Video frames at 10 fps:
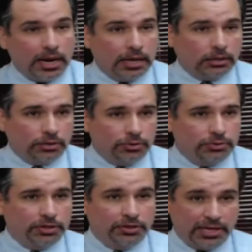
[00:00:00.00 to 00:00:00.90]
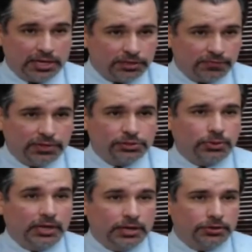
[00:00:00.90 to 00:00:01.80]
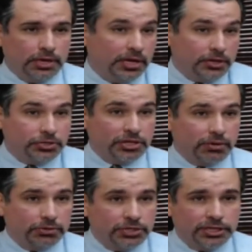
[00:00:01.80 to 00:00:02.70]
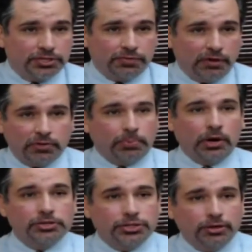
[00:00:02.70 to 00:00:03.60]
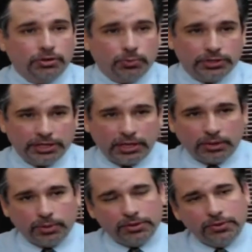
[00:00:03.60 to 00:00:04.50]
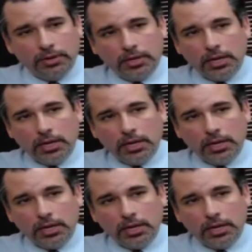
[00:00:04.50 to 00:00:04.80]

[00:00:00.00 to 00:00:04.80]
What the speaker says: include the individual idiosyncrasies of the prosecutor we're dealing with.